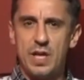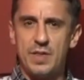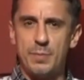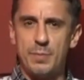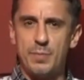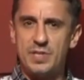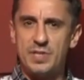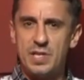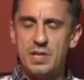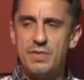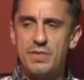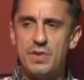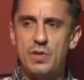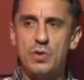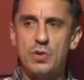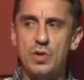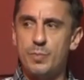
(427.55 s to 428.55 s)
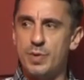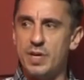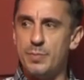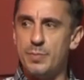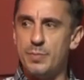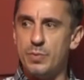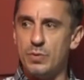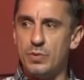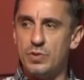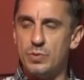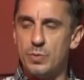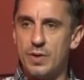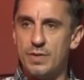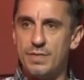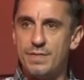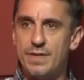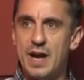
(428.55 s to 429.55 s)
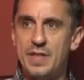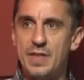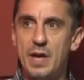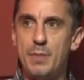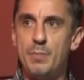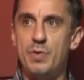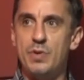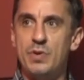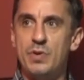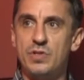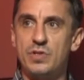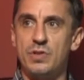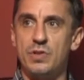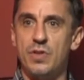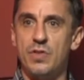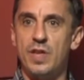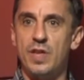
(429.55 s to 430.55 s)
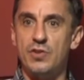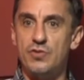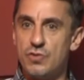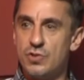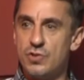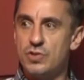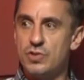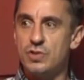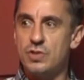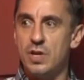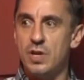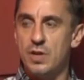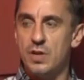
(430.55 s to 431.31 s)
I think, particularly for younger people, to find that person that they trust,